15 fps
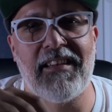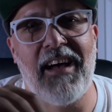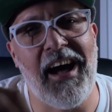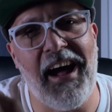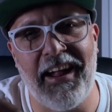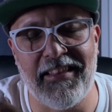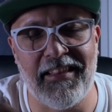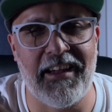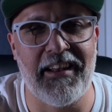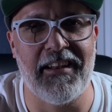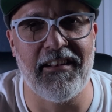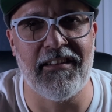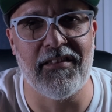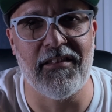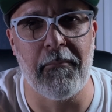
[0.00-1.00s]

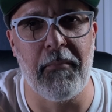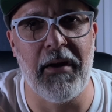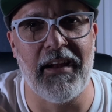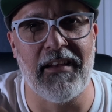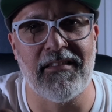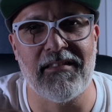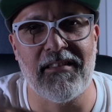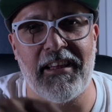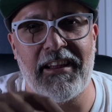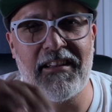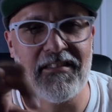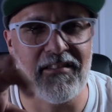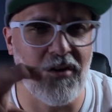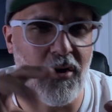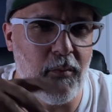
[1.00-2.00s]
highlighted in the base. Like,
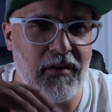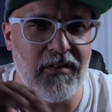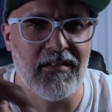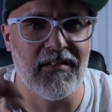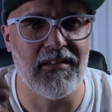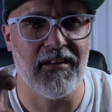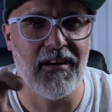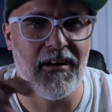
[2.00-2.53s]
it's always